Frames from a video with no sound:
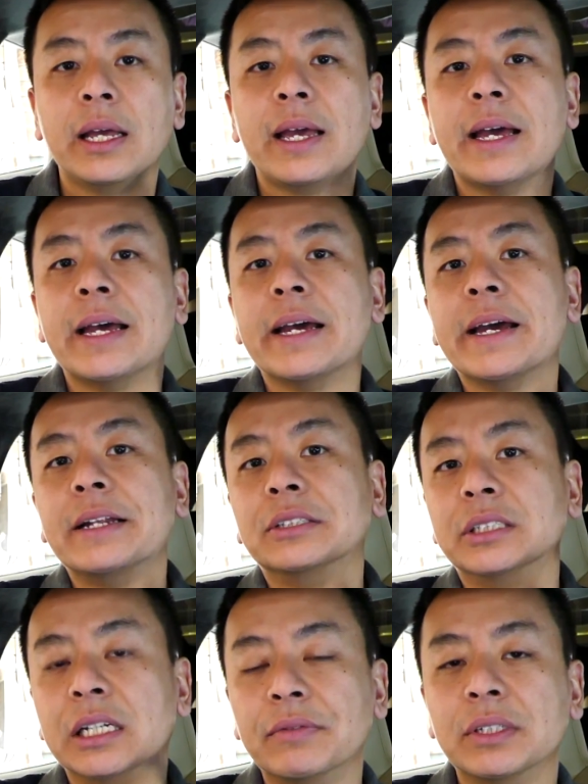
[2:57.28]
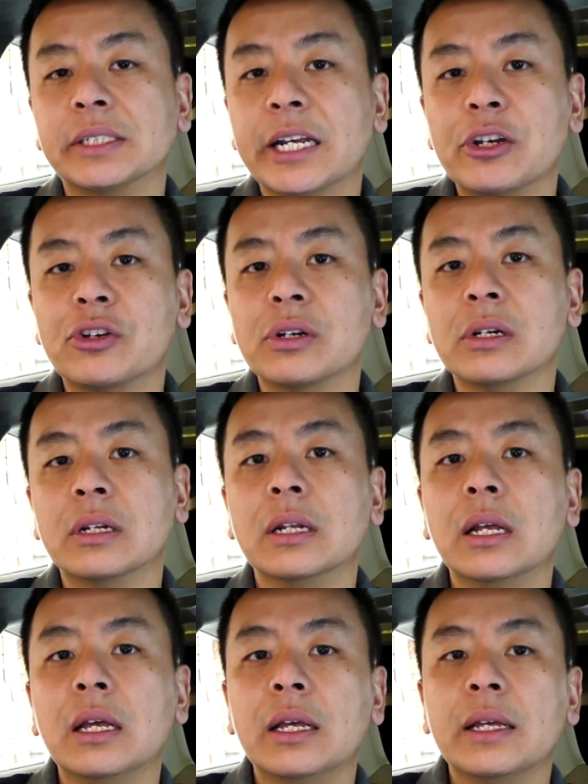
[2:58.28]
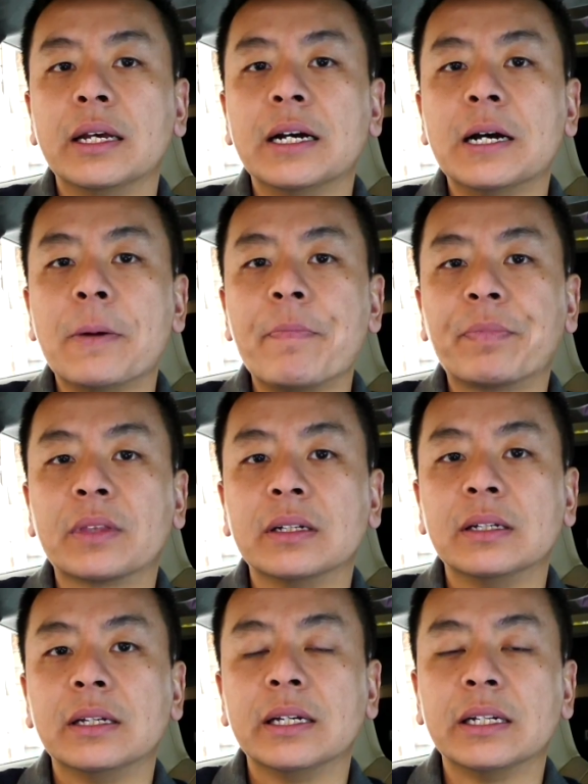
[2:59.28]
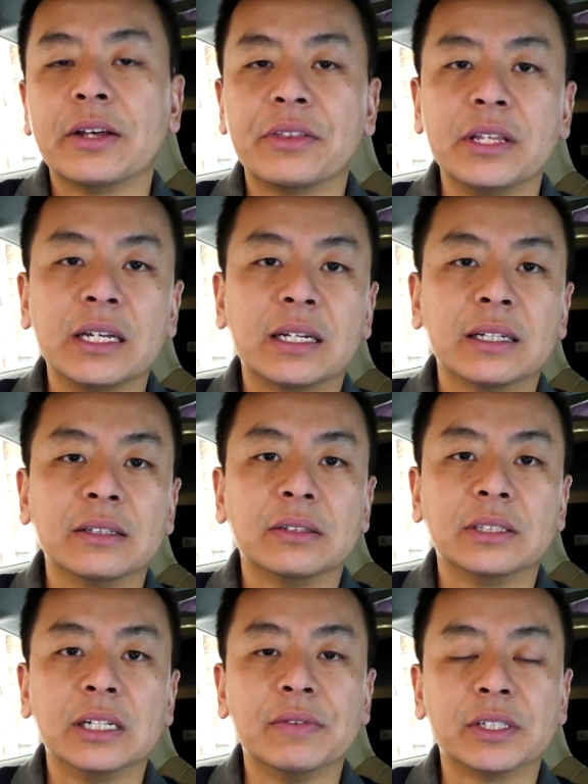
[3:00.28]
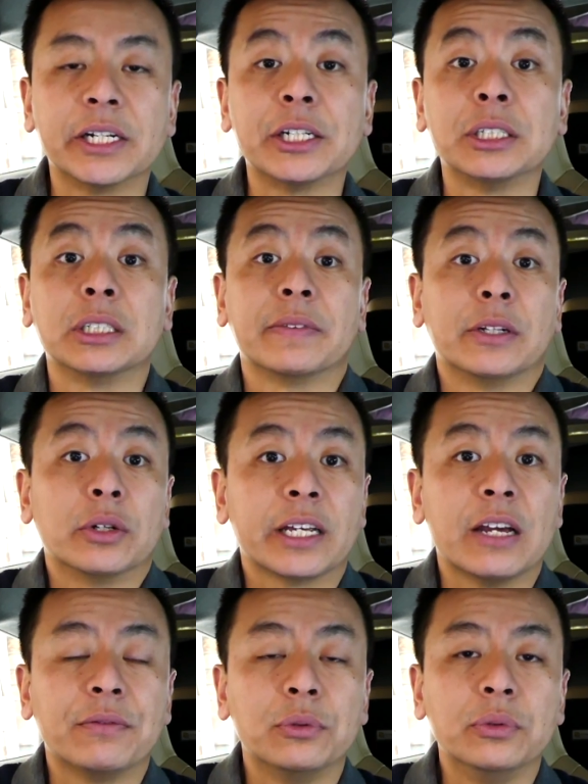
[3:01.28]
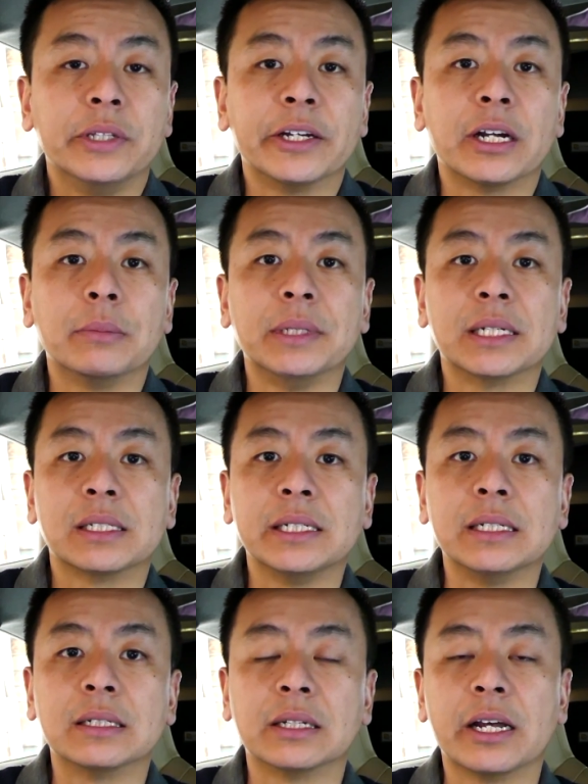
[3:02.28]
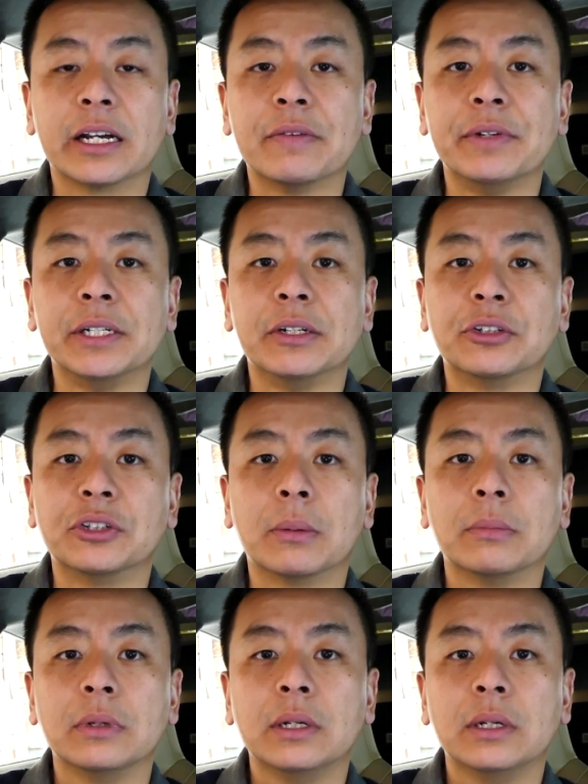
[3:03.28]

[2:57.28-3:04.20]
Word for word: and service station. Um, and I think service stations, if they're not careful, they're going to be extinct like a video shop,